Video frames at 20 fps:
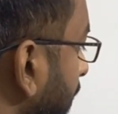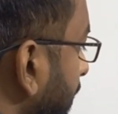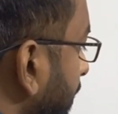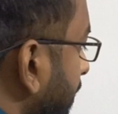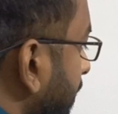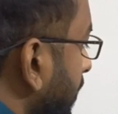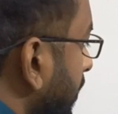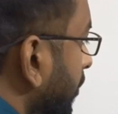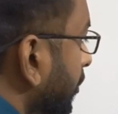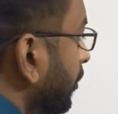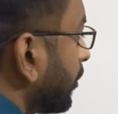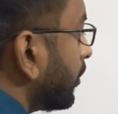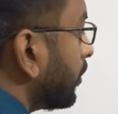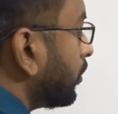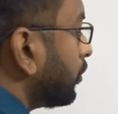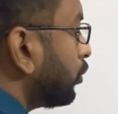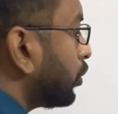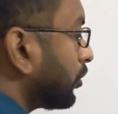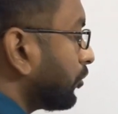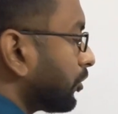is
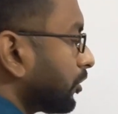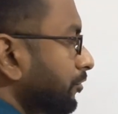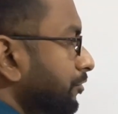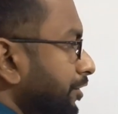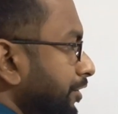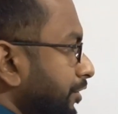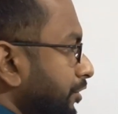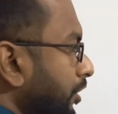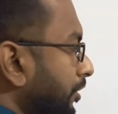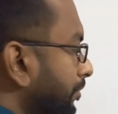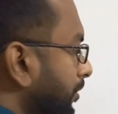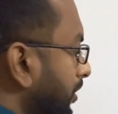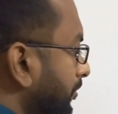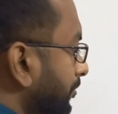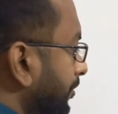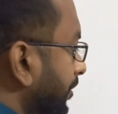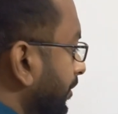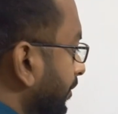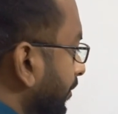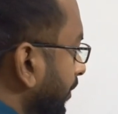root over of v square plus
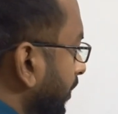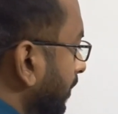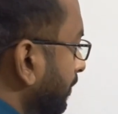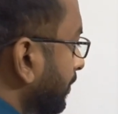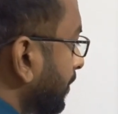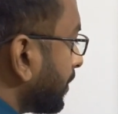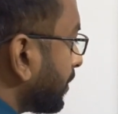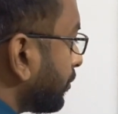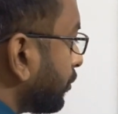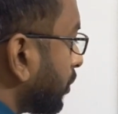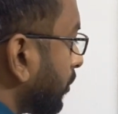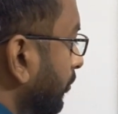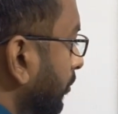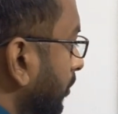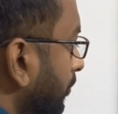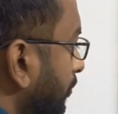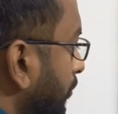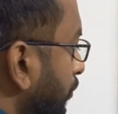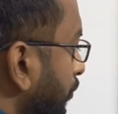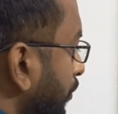v square, that means root over
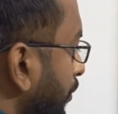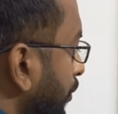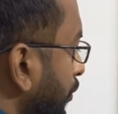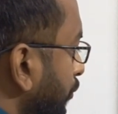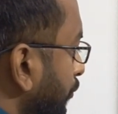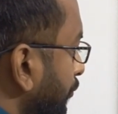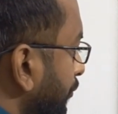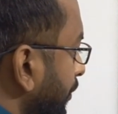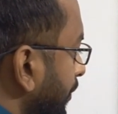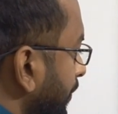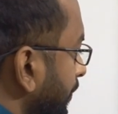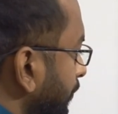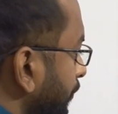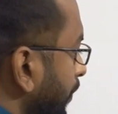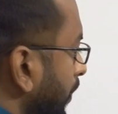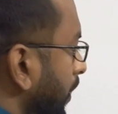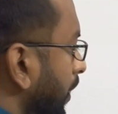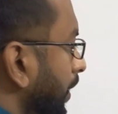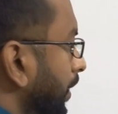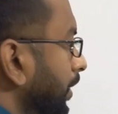of 2 into v. We
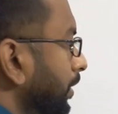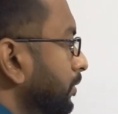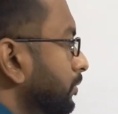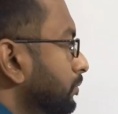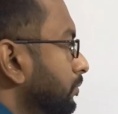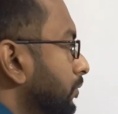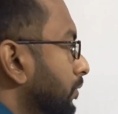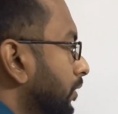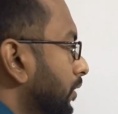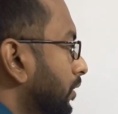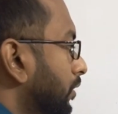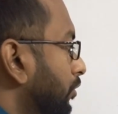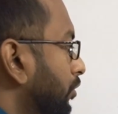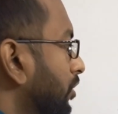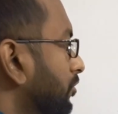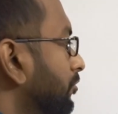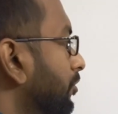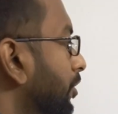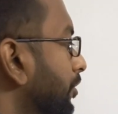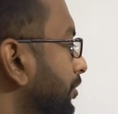are getting
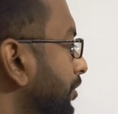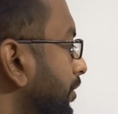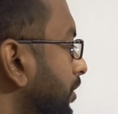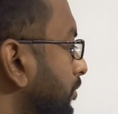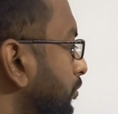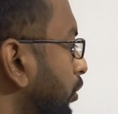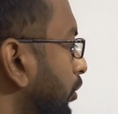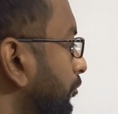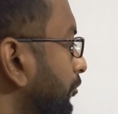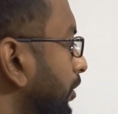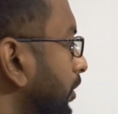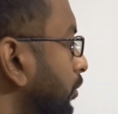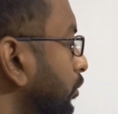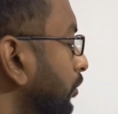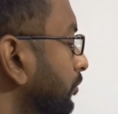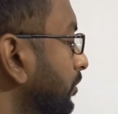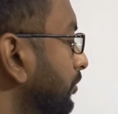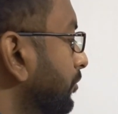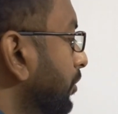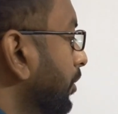total velocity, mod value
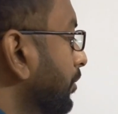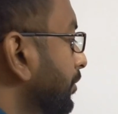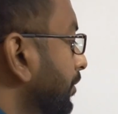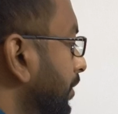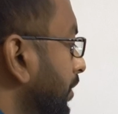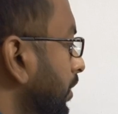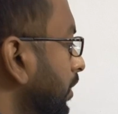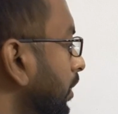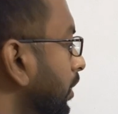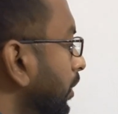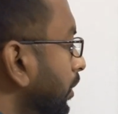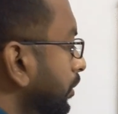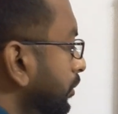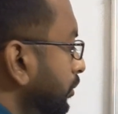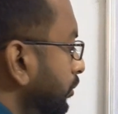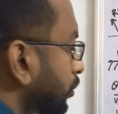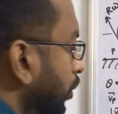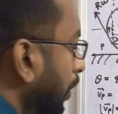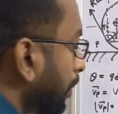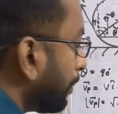of the velocity. So
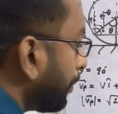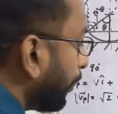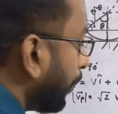top